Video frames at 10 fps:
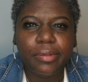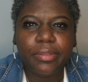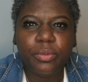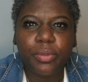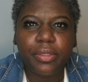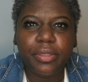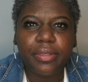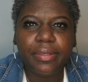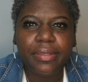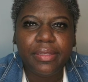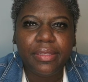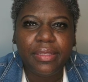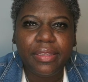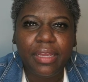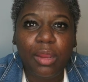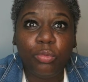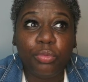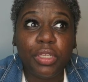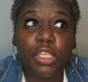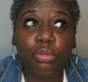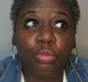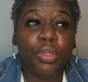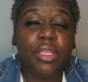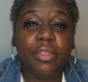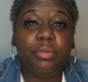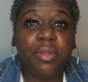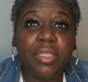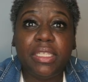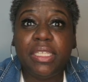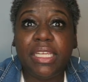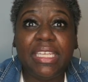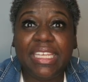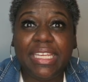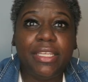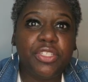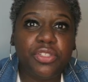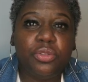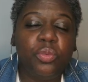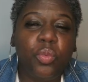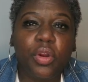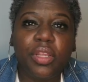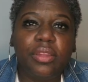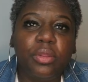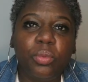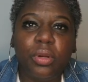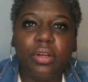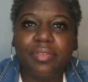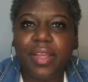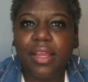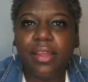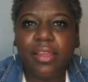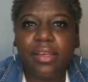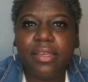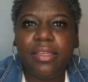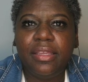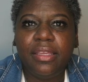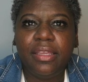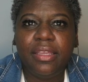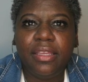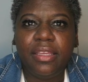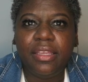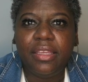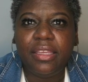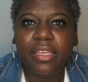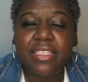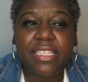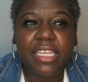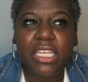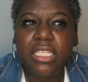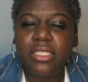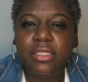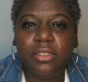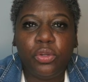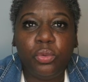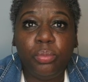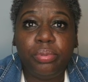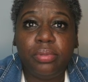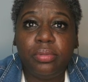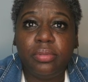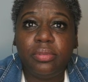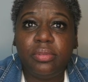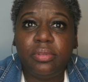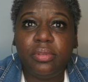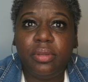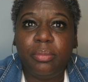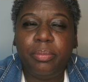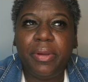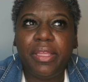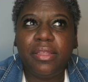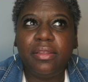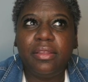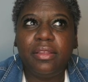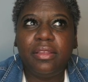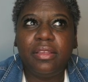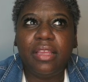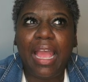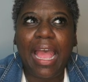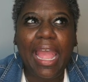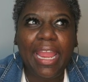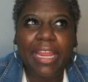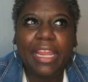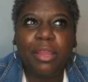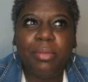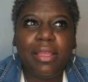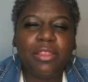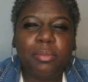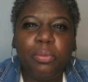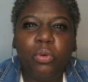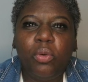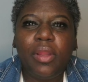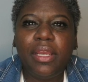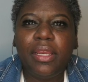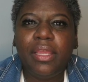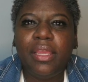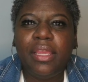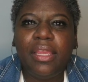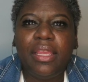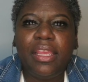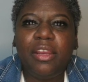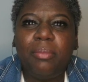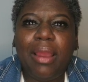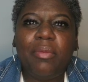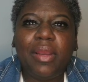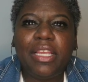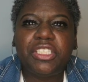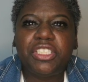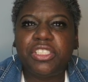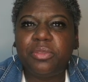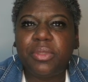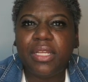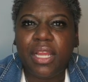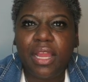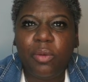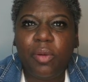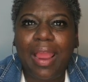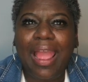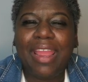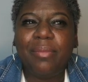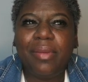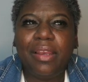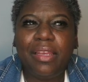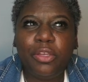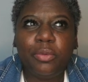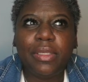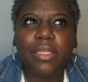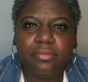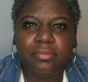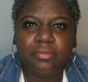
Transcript: Work the word. I'm really, really, really getting into working the word of God. Is it easy? Nope. But I am at the point in my relationship with God where I am literally